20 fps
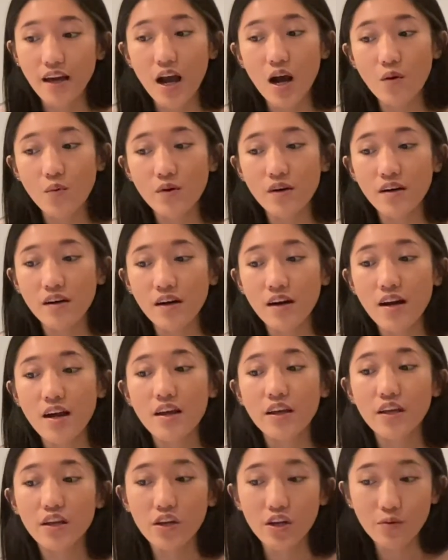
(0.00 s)
our
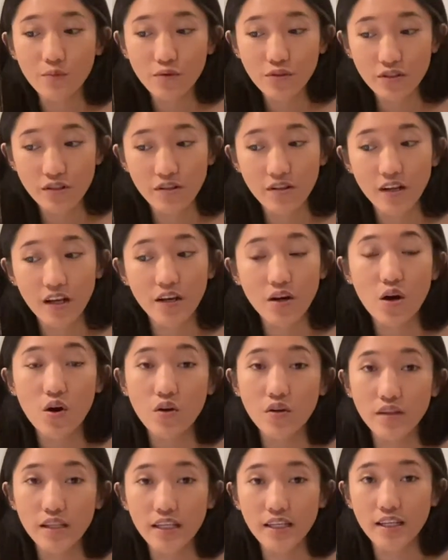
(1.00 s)
computer can
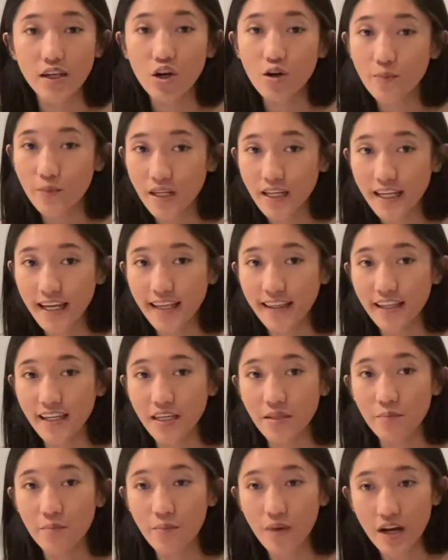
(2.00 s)
only communicate
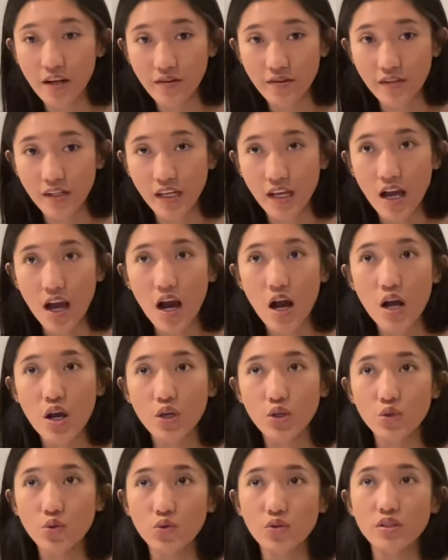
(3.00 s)
in binary
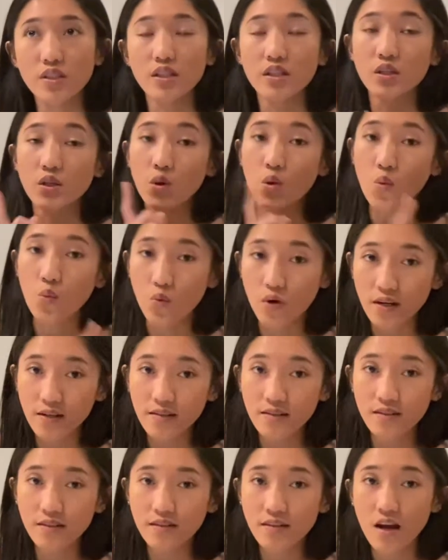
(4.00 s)
using
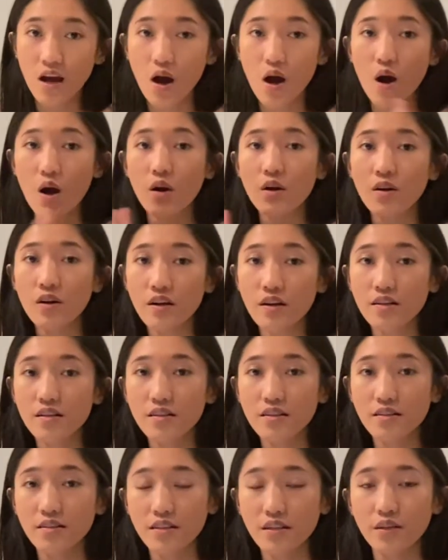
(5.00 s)
ones or
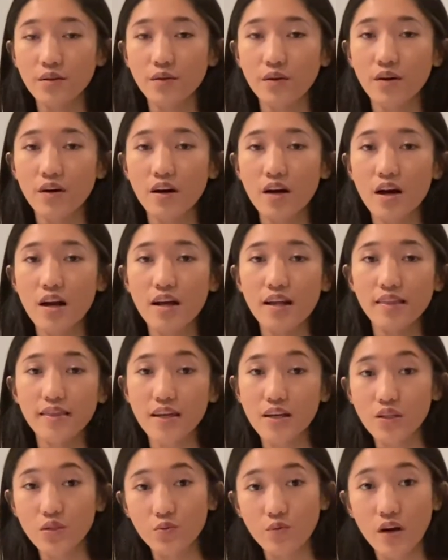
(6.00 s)
zero.
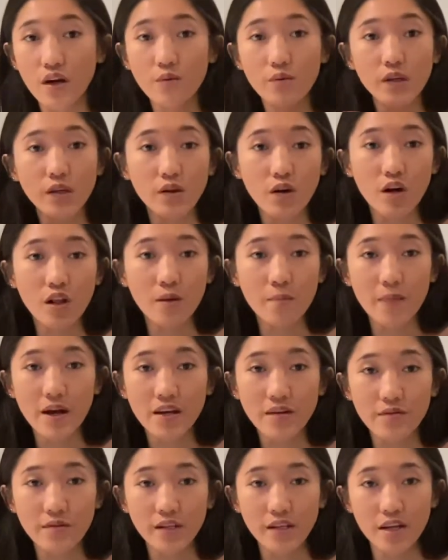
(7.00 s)
That's why we call
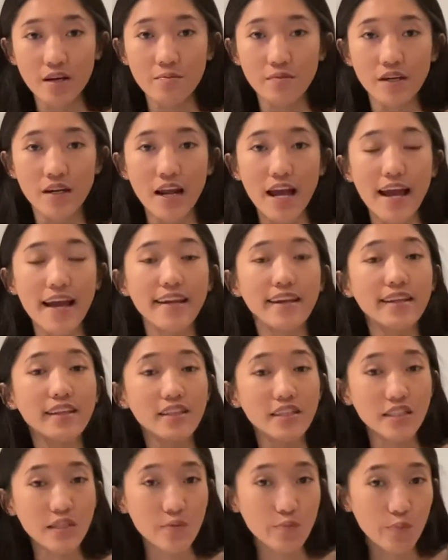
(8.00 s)
binary number, and
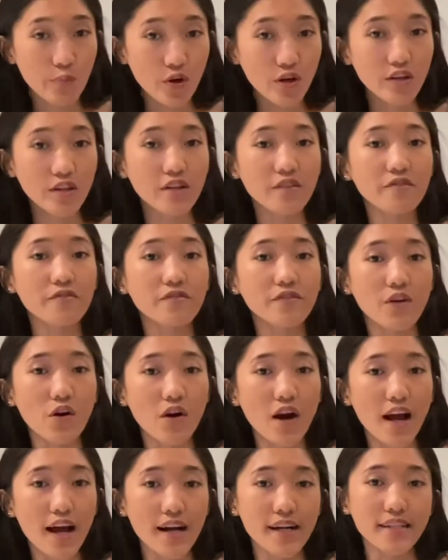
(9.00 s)
it's important for
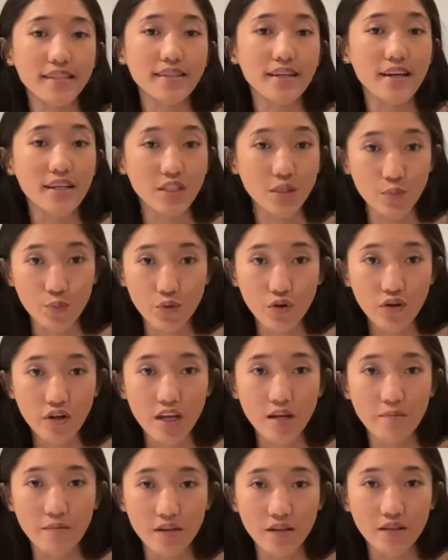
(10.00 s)
us as a
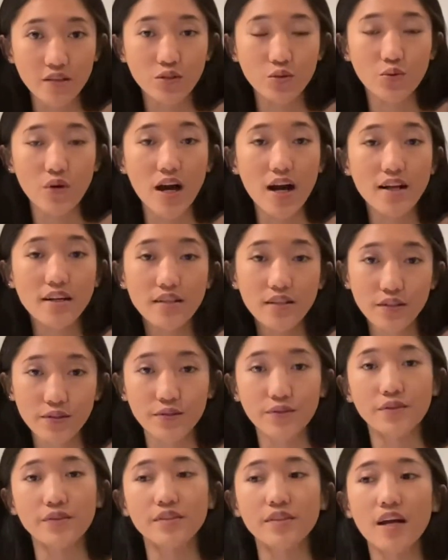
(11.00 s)
programmer to
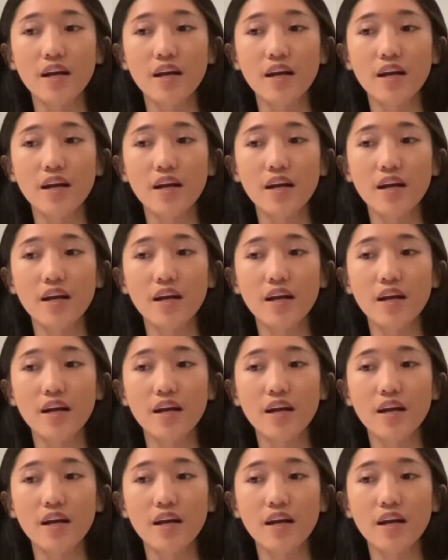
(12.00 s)
understand